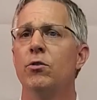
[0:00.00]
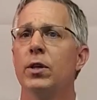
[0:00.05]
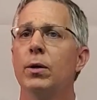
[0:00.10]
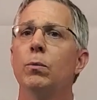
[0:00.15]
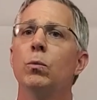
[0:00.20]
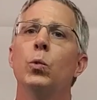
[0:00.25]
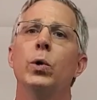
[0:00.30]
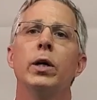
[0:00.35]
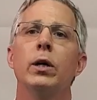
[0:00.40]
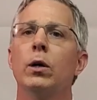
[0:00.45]

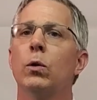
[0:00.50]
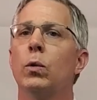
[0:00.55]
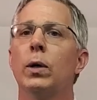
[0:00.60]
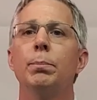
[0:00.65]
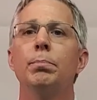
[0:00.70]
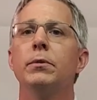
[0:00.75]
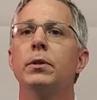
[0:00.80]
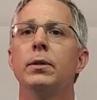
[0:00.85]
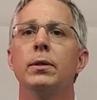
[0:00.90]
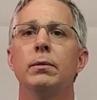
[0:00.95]
that we can go
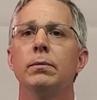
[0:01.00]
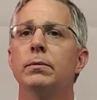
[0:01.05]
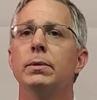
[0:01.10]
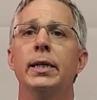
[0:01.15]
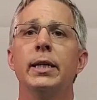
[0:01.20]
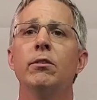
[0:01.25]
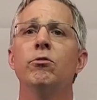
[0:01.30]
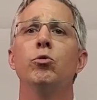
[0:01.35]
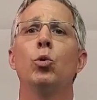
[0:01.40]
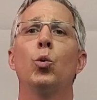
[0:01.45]
up to
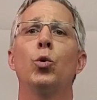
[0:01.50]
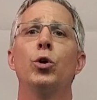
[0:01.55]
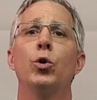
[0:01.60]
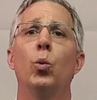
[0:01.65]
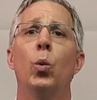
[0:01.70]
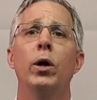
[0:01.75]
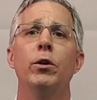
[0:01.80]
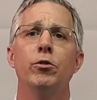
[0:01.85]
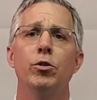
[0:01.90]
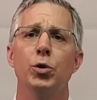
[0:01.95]
any floor you
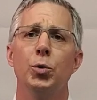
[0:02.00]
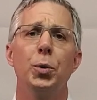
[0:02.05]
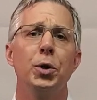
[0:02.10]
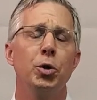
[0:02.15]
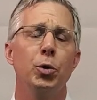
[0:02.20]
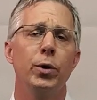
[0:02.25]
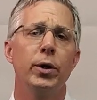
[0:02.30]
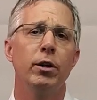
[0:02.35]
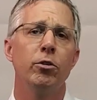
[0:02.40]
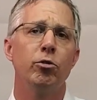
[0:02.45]
want to and
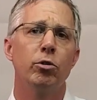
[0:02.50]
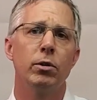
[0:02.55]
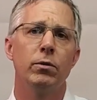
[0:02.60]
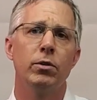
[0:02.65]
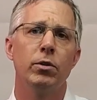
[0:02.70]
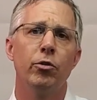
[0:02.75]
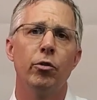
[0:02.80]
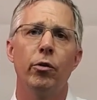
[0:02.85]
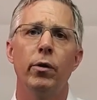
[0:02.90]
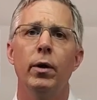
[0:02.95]
do any
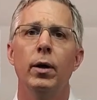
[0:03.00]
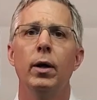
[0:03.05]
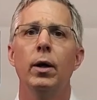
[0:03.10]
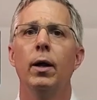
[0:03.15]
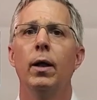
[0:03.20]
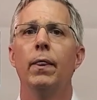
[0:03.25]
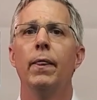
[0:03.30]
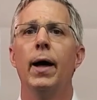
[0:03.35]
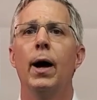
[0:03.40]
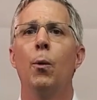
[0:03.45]
service
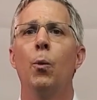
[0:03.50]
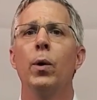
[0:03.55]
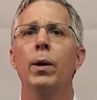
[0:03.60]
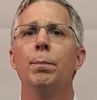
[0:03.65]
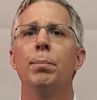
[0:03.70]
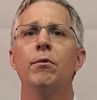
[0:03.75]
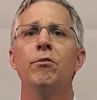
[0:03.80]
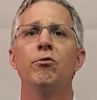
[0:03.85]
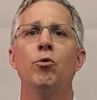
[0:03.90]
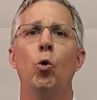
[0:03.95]
that we
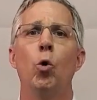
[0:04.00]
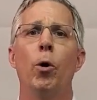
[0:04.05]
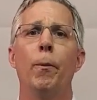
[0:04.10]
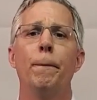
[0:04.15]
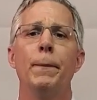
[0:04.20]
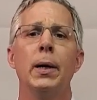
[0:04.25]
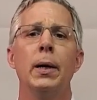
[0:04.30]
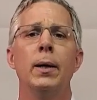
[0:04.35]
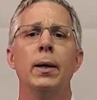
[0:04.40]
perform.